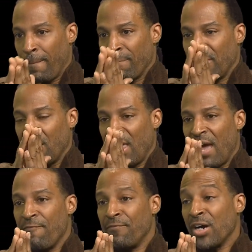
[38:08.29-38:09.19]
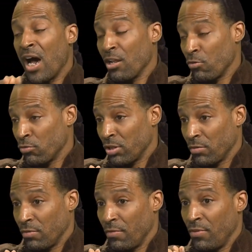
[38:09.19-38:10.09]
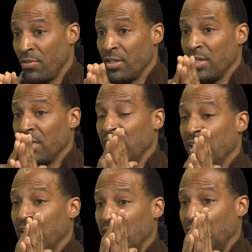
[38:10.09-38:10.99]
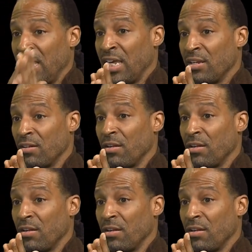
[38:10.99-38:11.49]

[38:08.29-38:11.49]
Now that followed the hit